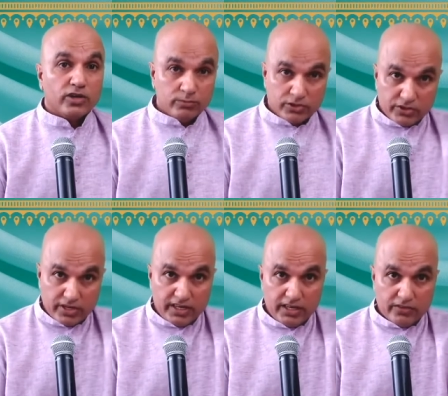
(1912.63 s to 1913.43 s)
Tam
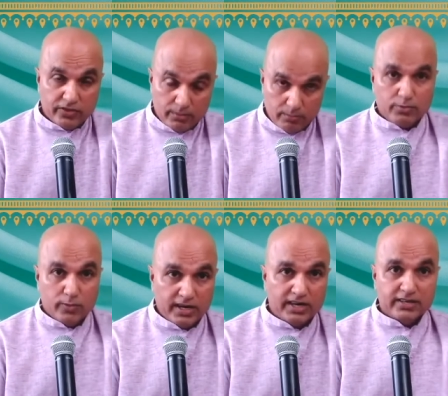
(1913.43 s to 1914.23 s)
Sri
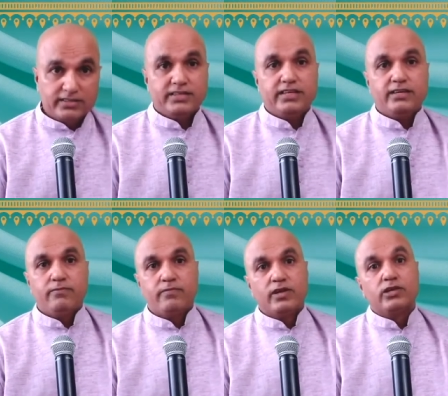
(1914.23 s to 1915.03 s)
Tam
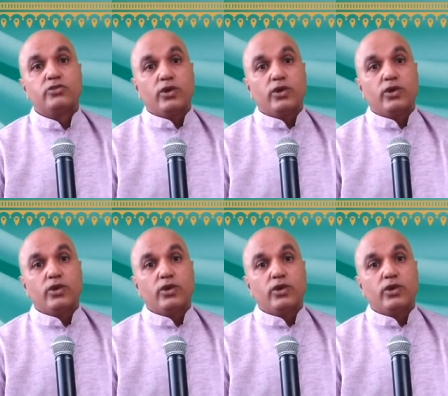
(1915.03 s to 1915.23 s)
Pumanasi